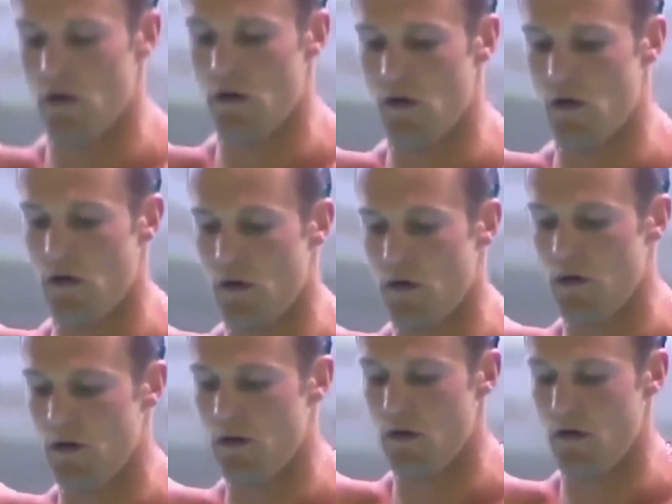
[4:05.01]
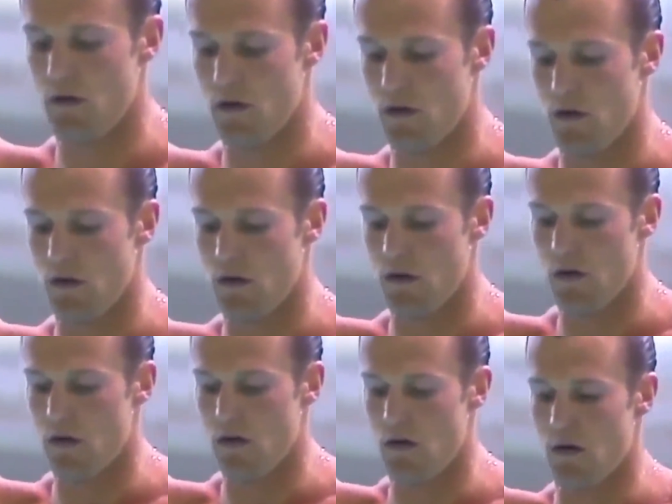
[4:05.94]
up in a working class
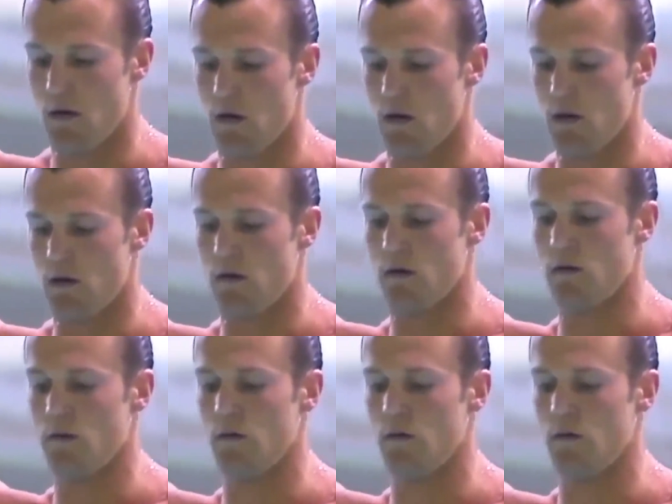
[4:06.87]
family with his mom as a